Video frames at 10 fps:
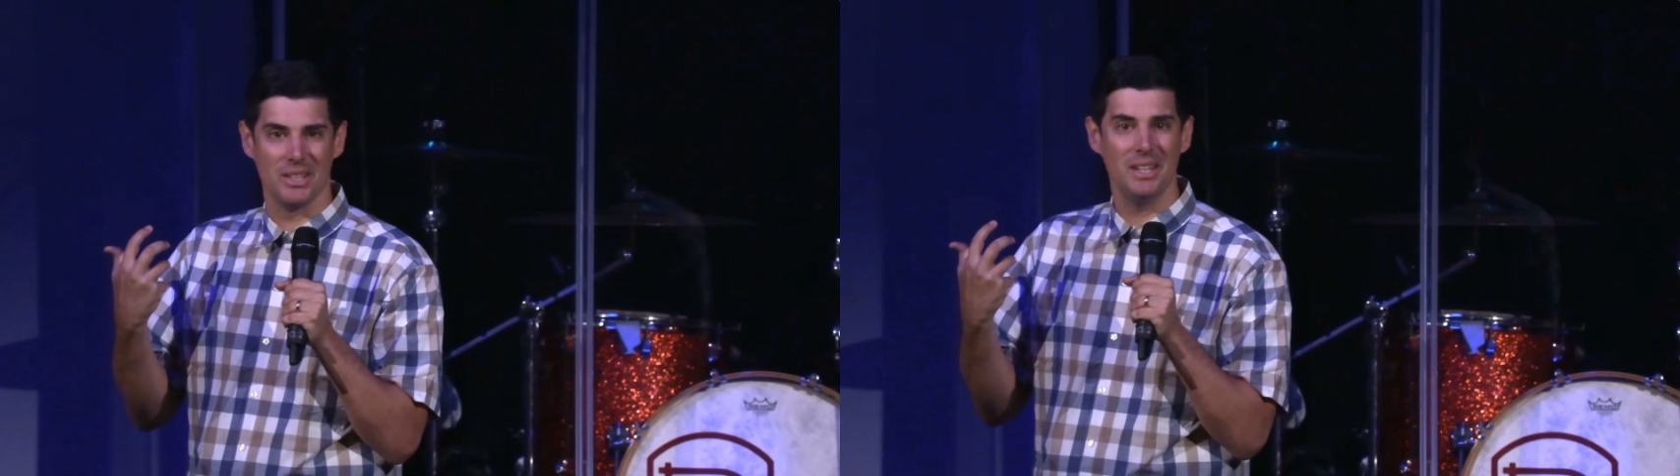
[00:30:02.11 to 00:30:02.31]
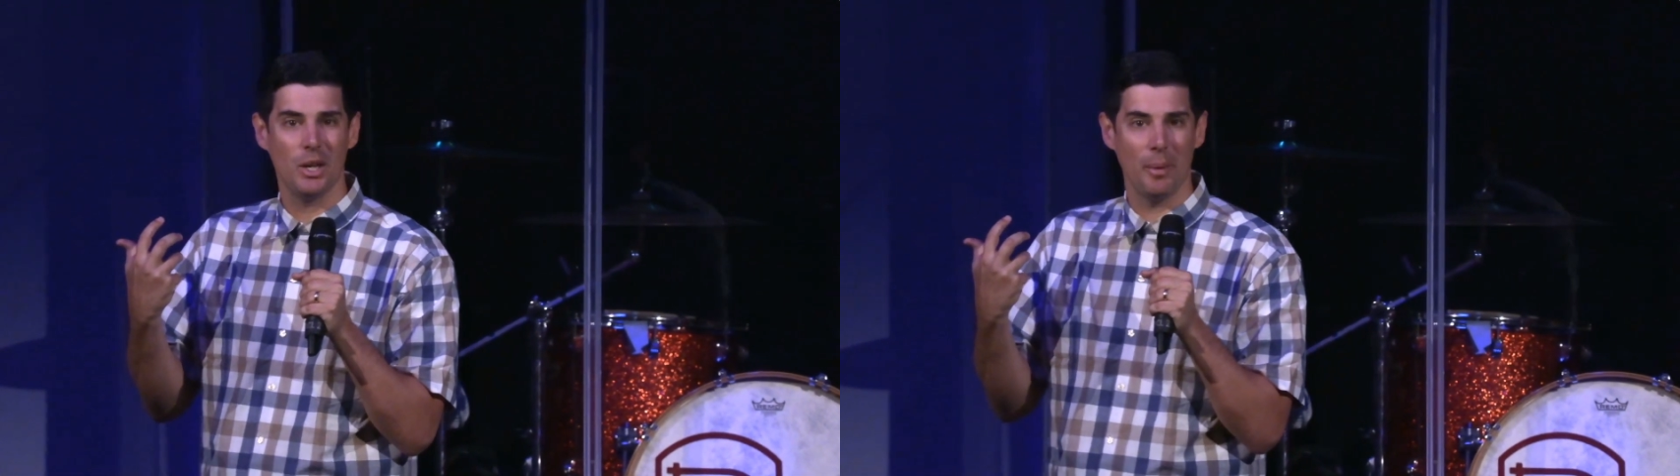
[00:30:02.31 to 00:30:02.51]

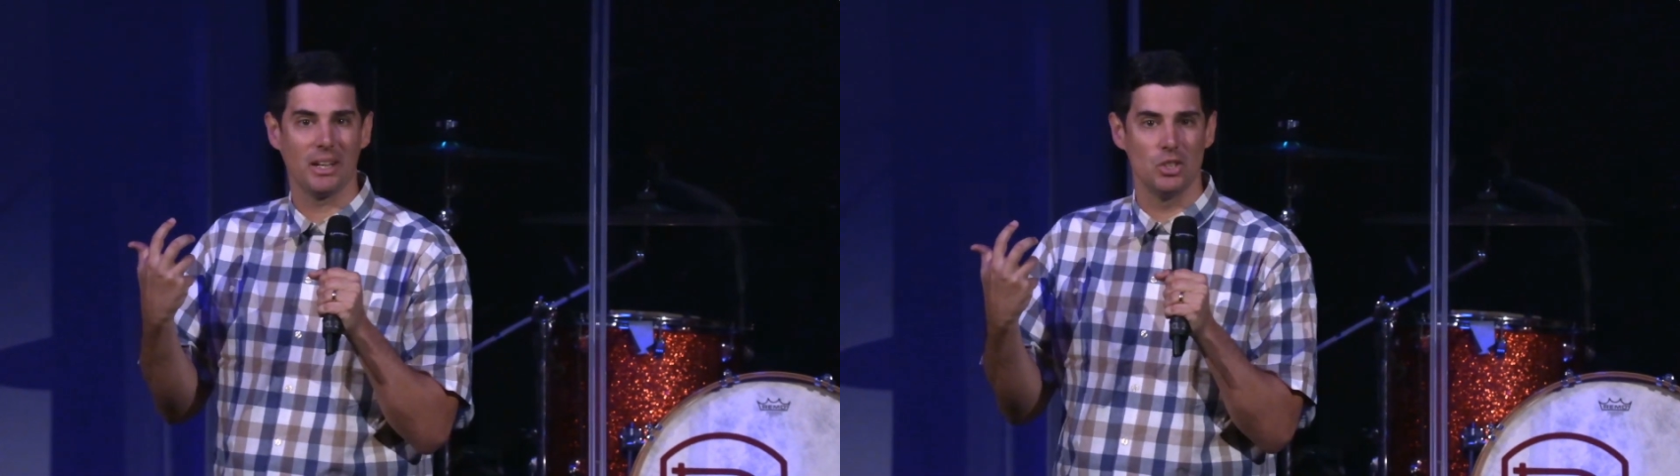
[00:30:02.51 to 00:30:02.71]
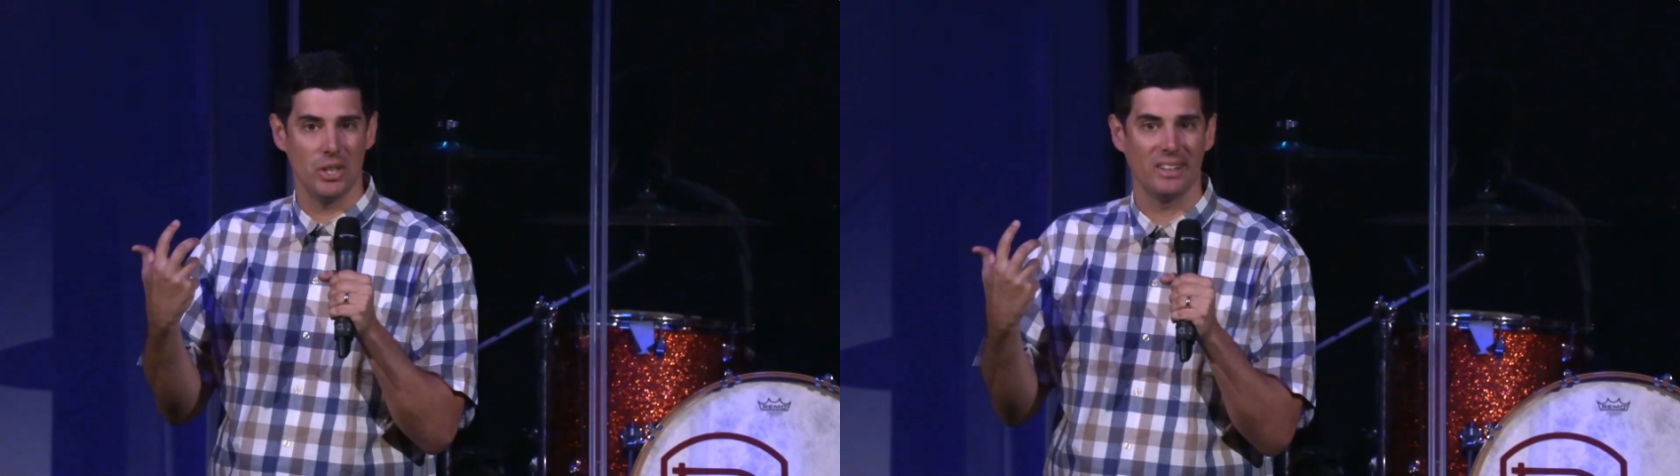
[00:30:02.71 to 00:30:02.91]
I need to go back
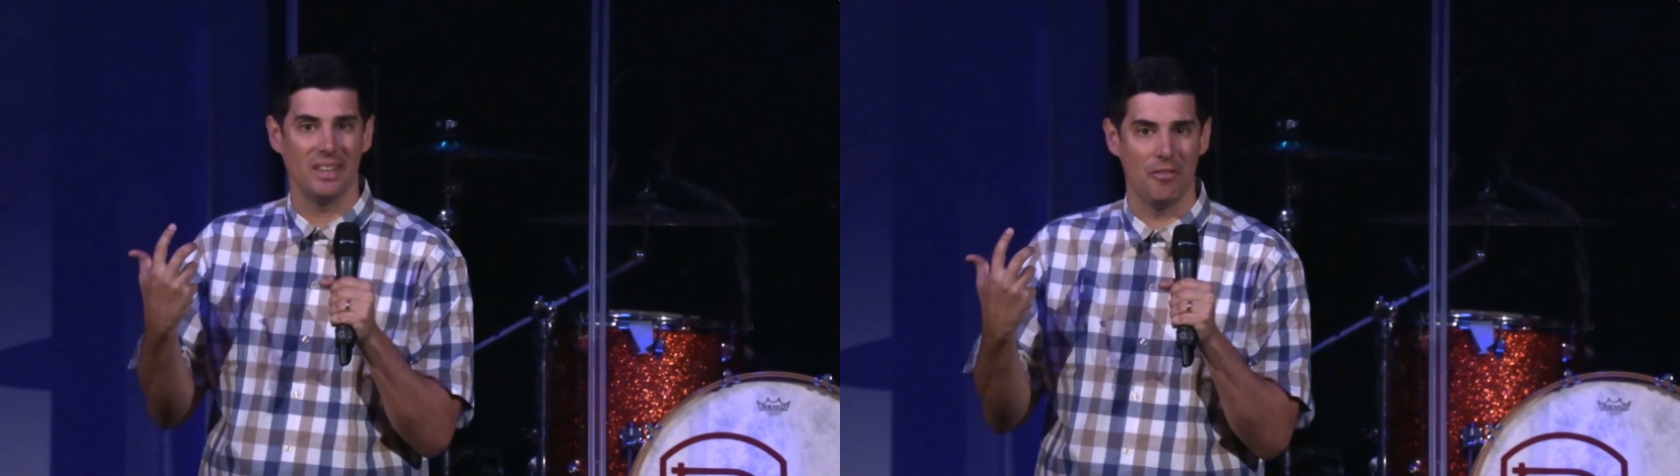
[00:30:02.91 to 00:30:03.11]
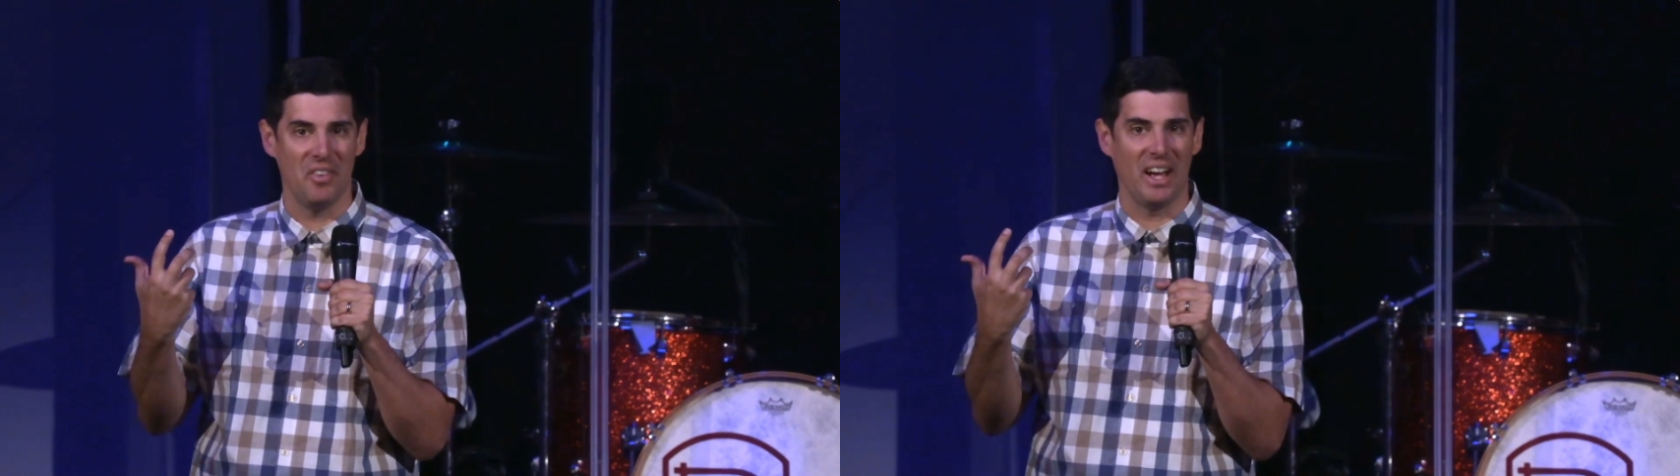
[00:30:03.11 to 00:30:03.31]
and check
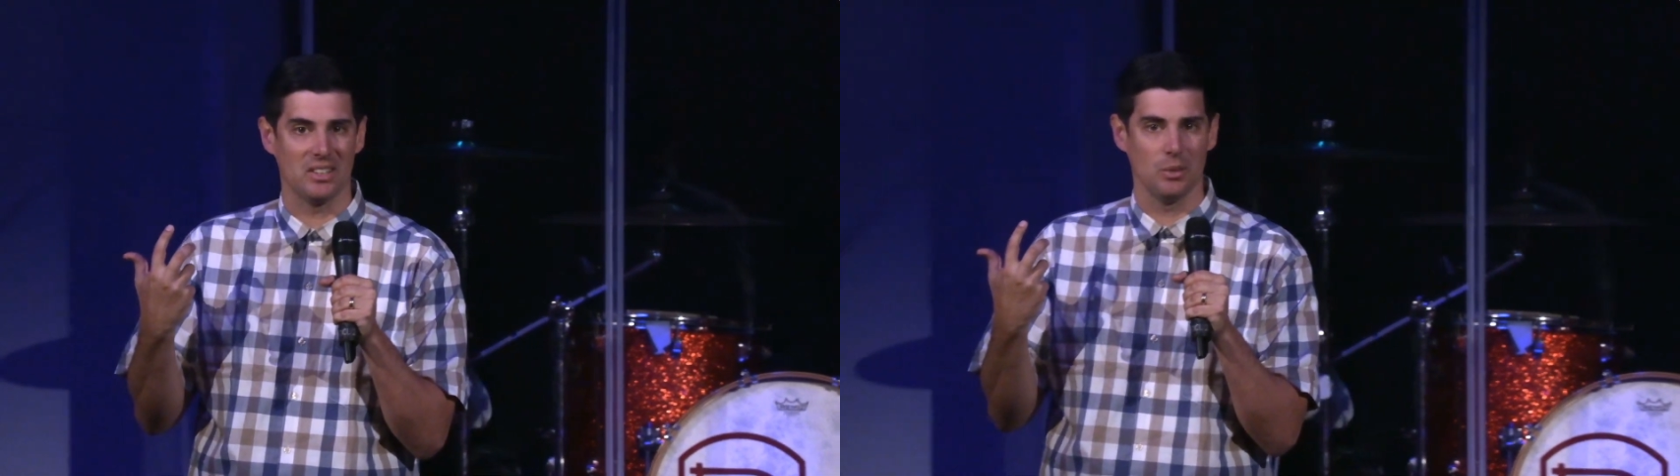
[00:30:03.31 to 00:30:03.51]
that fact.